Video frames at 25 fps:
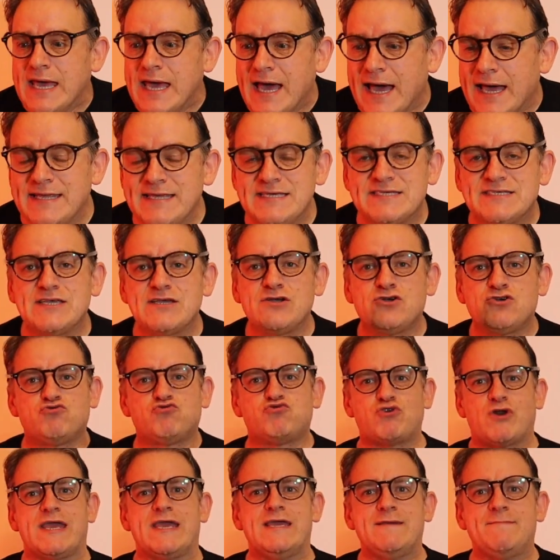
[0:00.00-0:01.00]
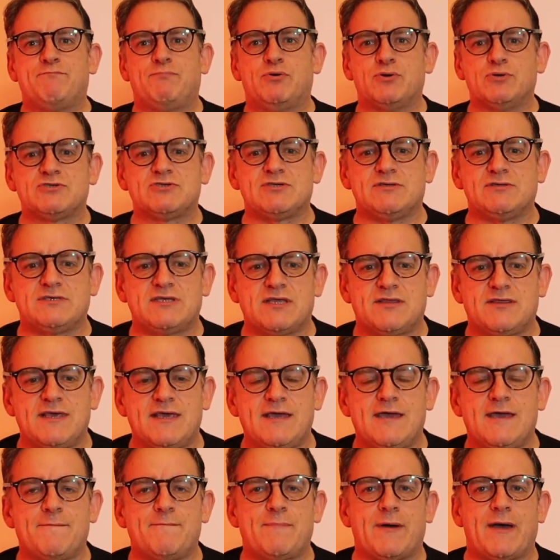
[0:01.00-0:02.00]
And it's a great puzzle to
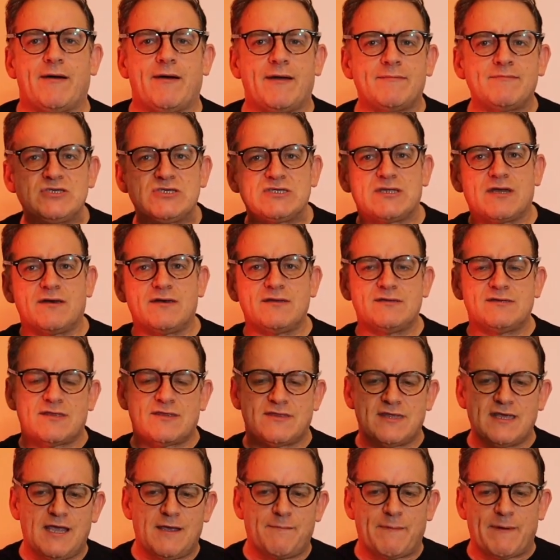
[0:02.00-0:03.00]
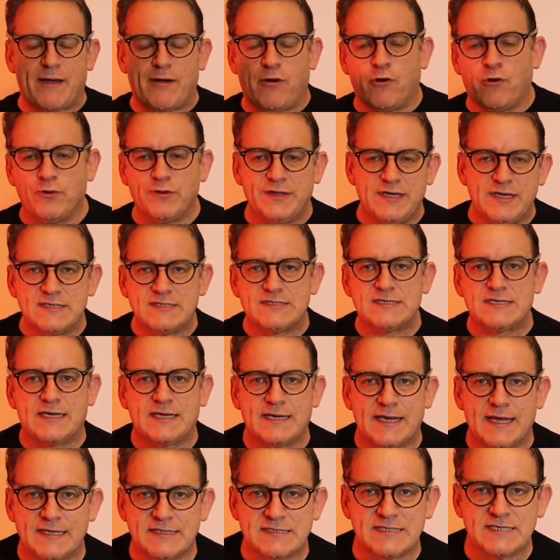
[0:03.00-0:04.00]
think about. I'm starting to think about all the
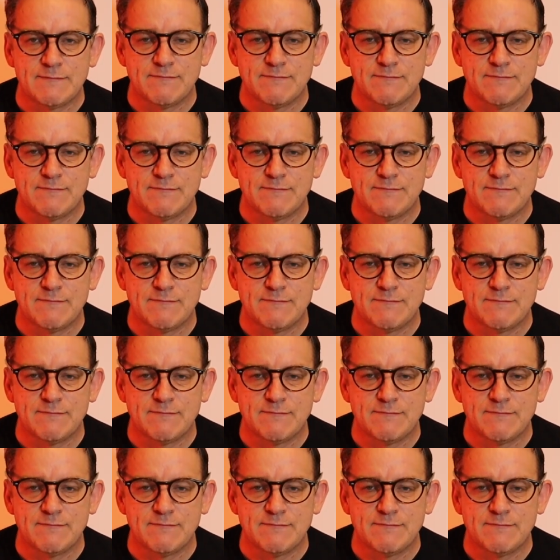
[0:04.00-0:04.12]
interconnecting